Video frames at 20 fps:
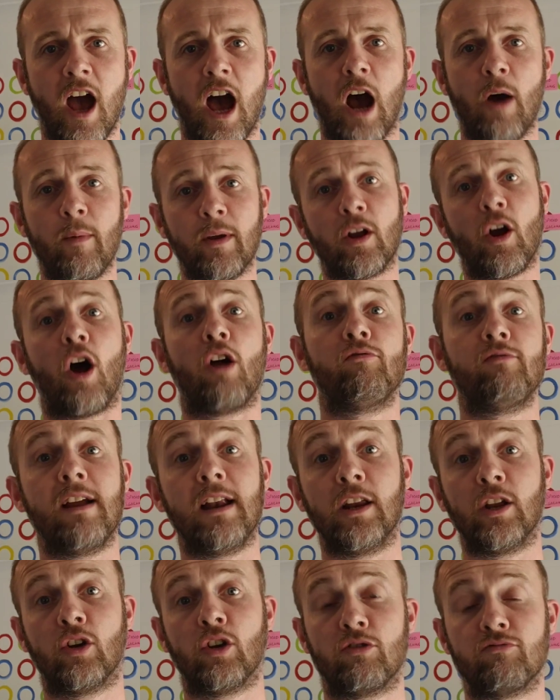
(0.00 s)
and we got a
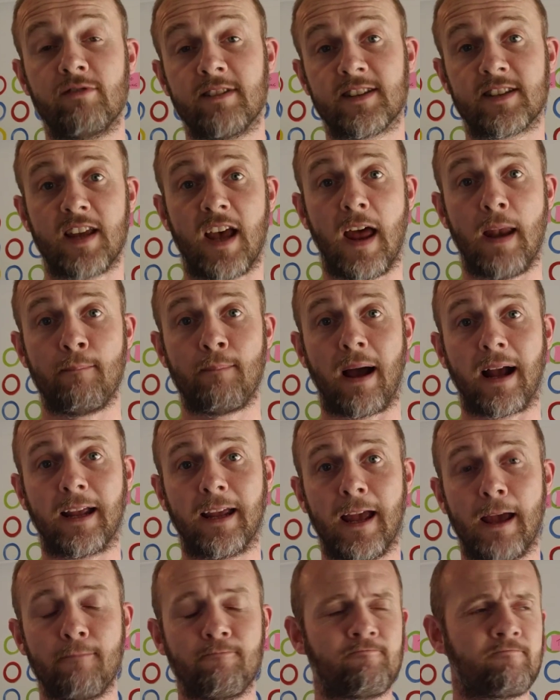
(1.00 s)
really good return
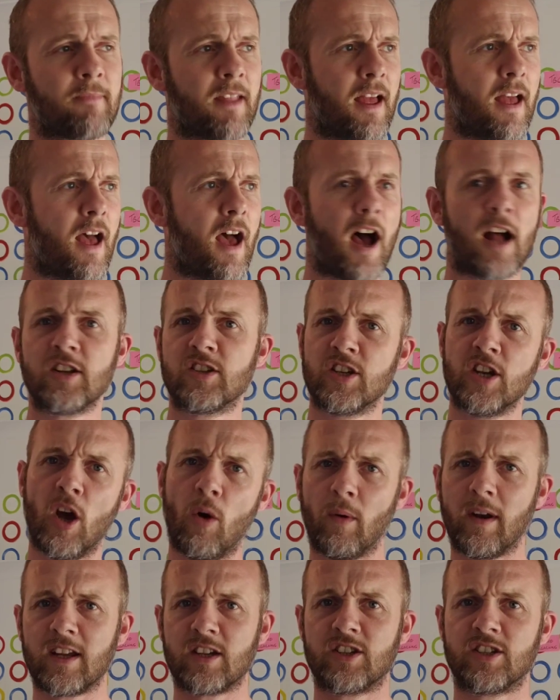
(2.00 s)
back in. And do you
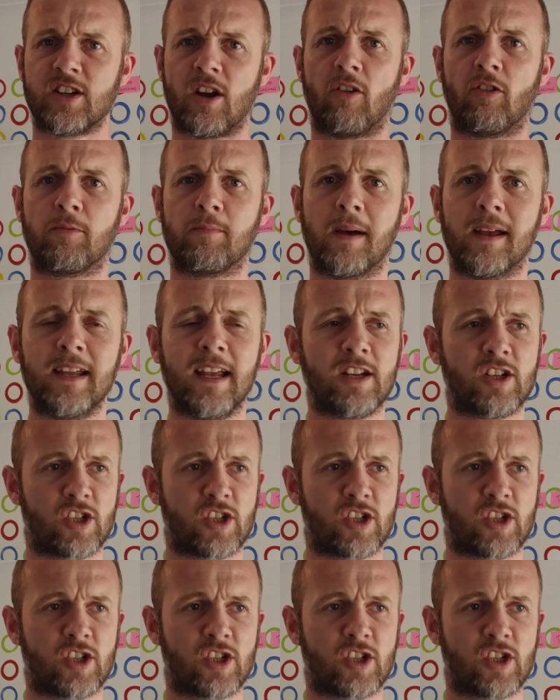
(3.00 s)
know what it showed me?